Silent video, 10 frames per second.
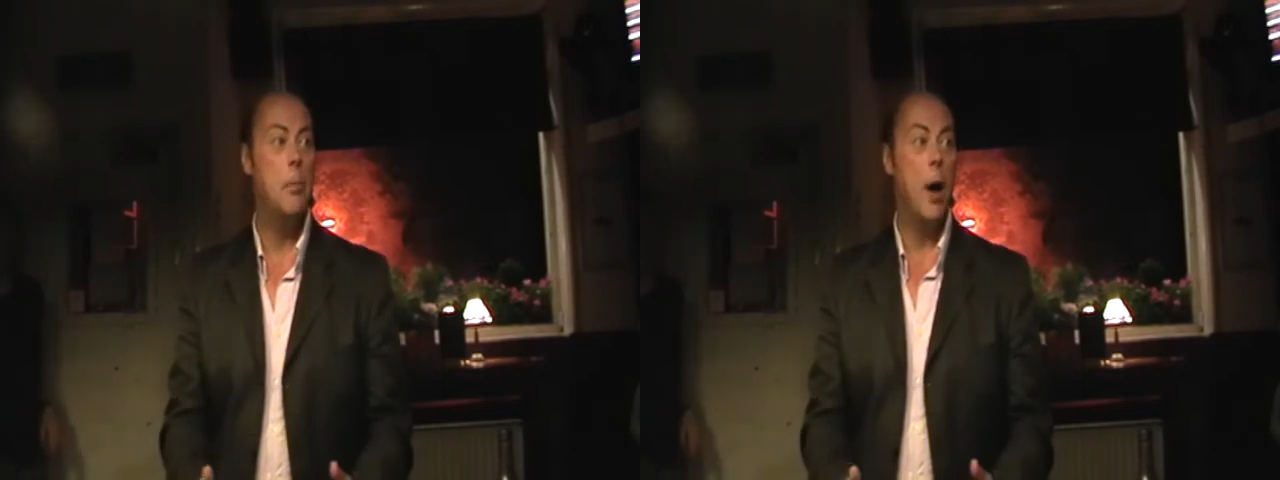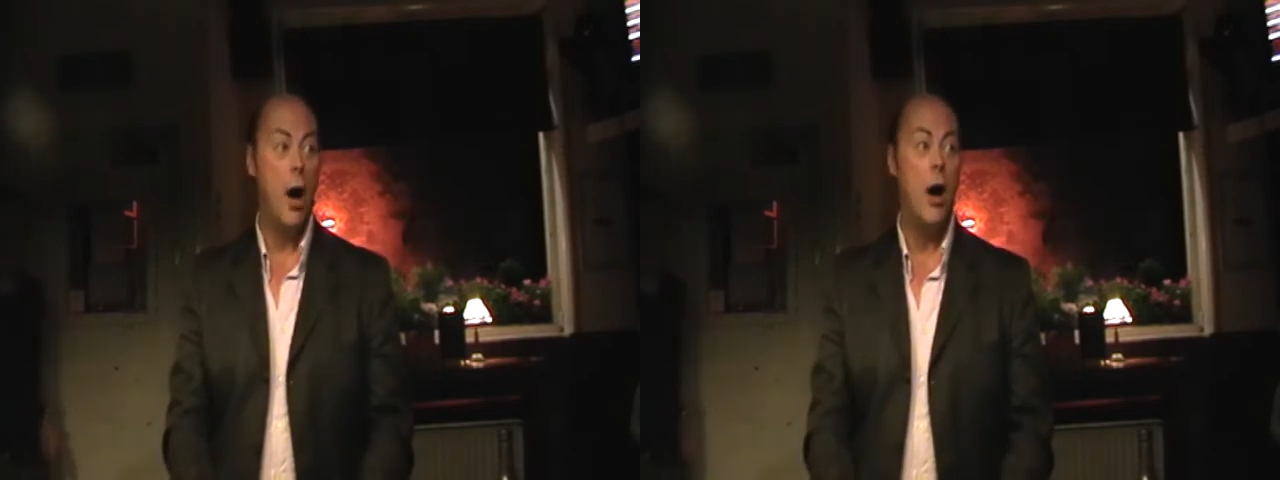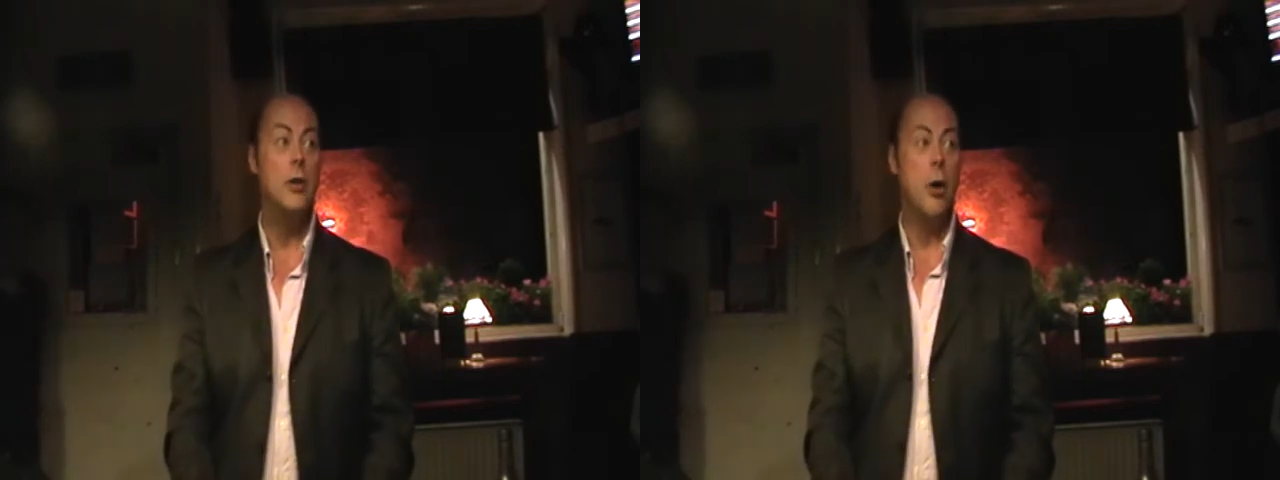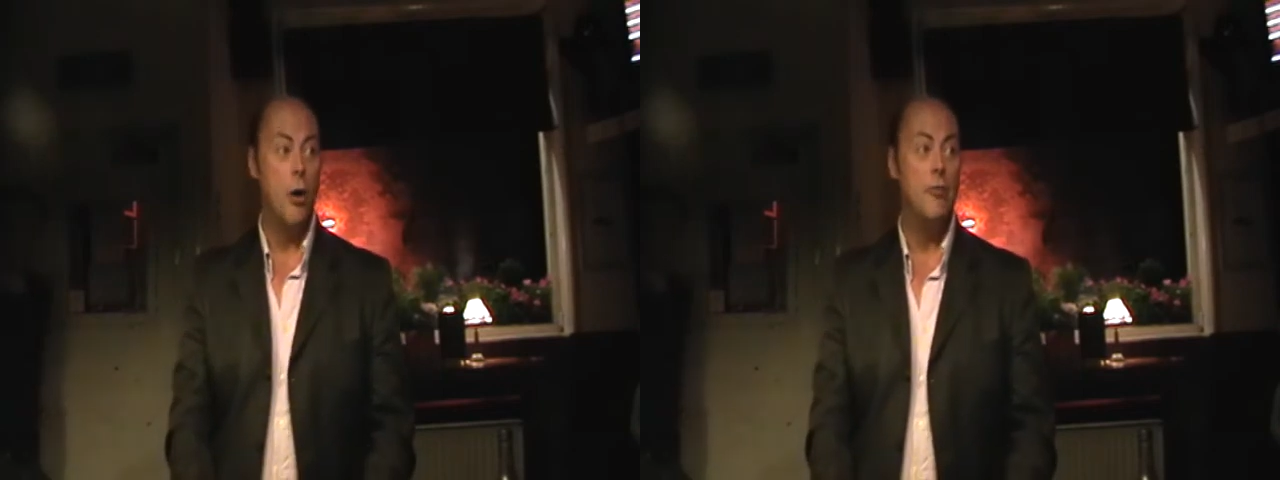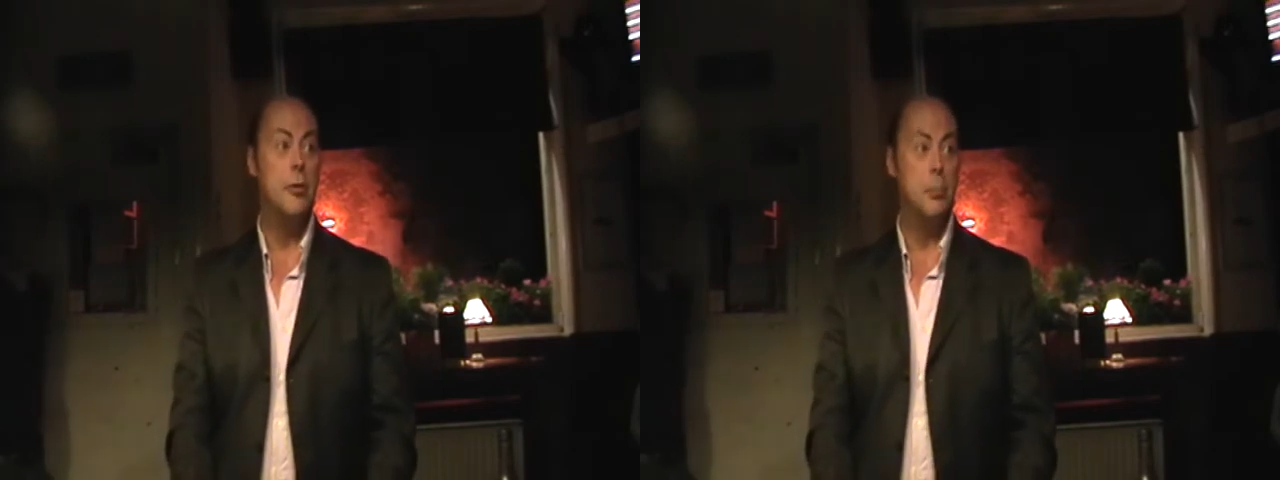part
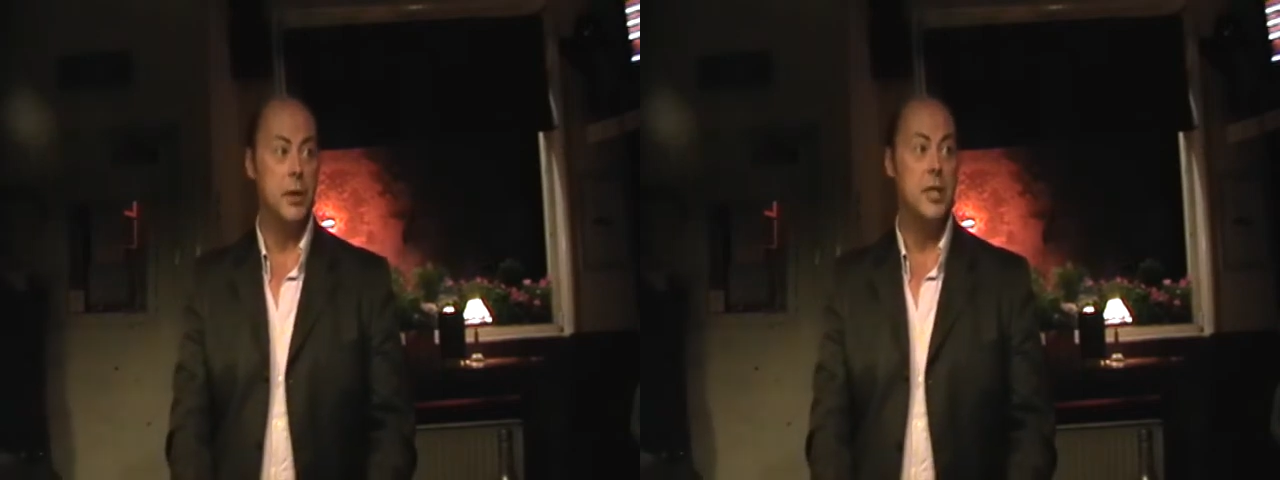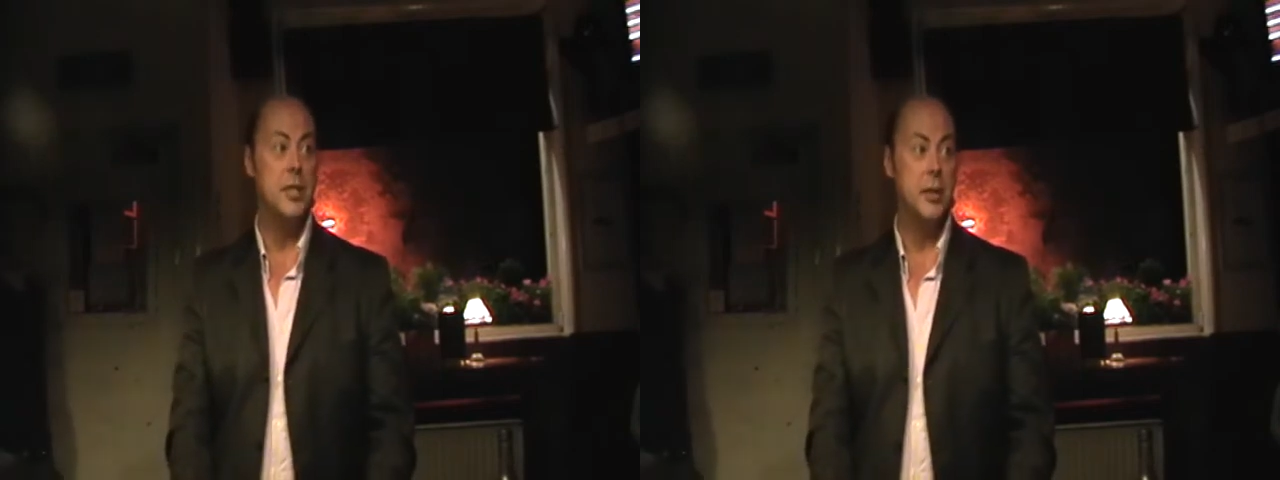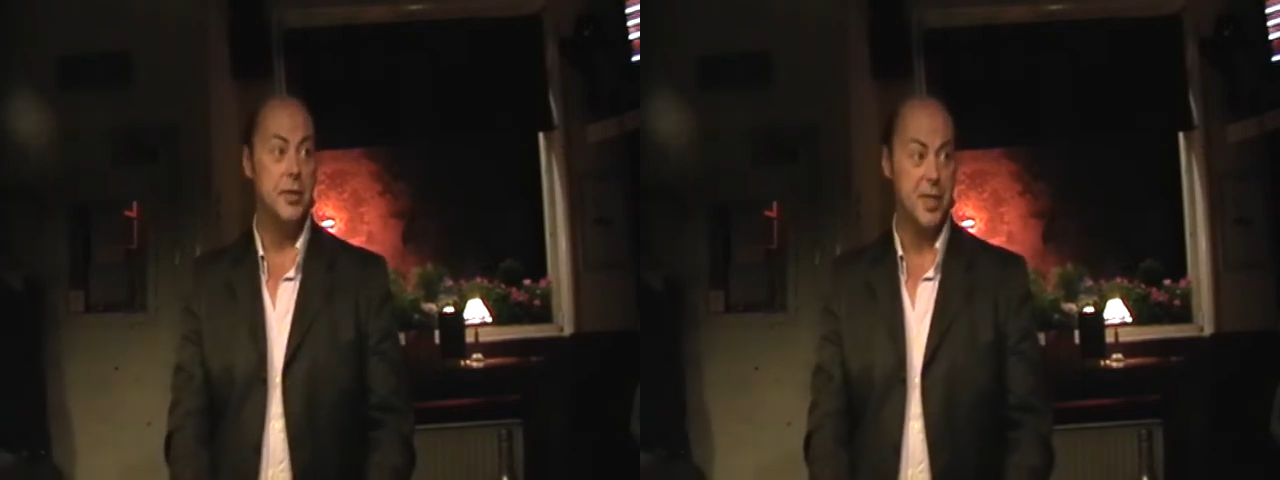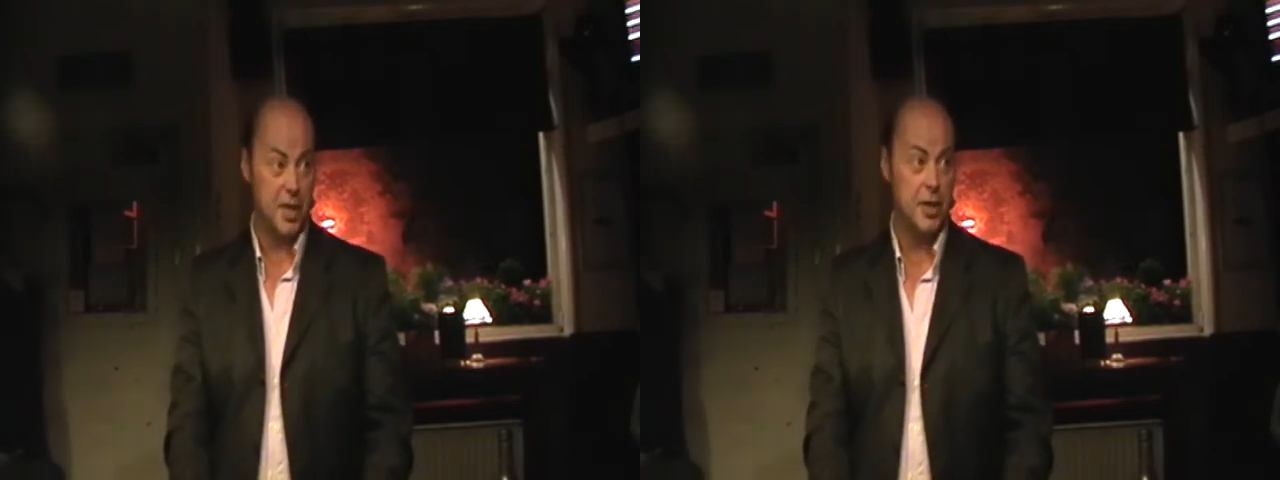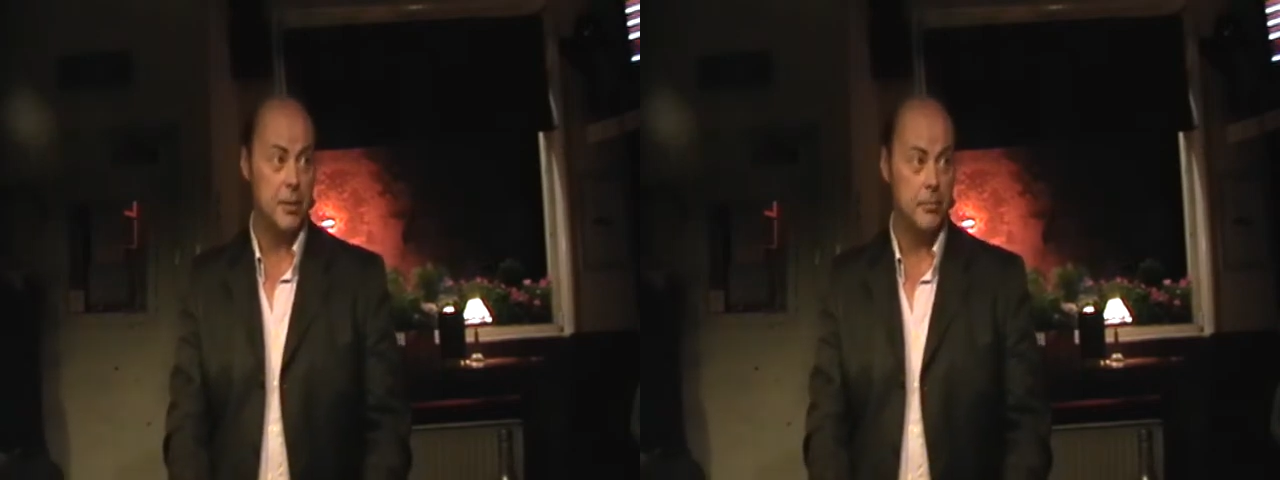of the political
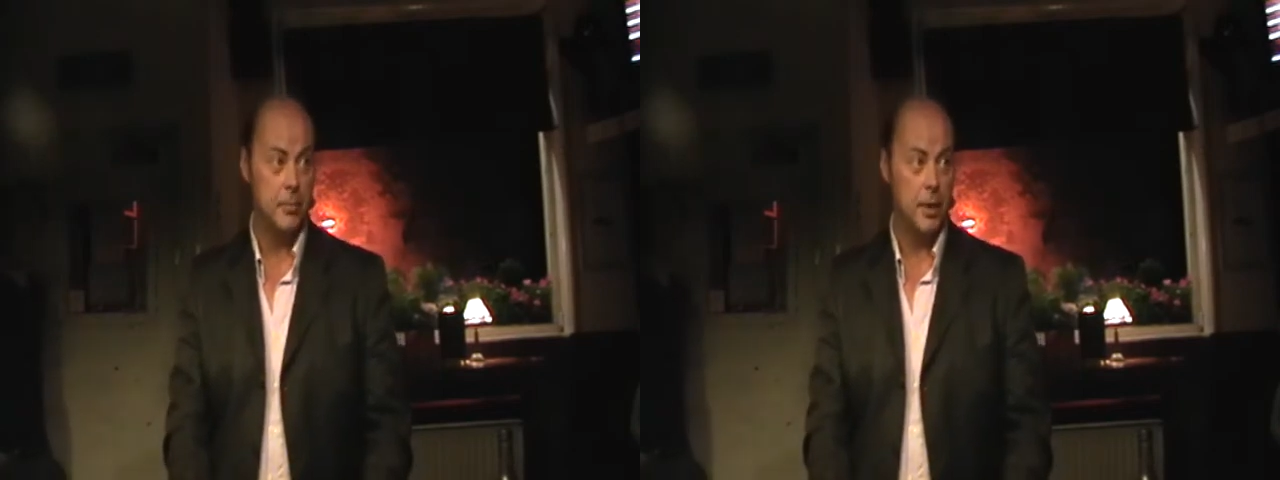system.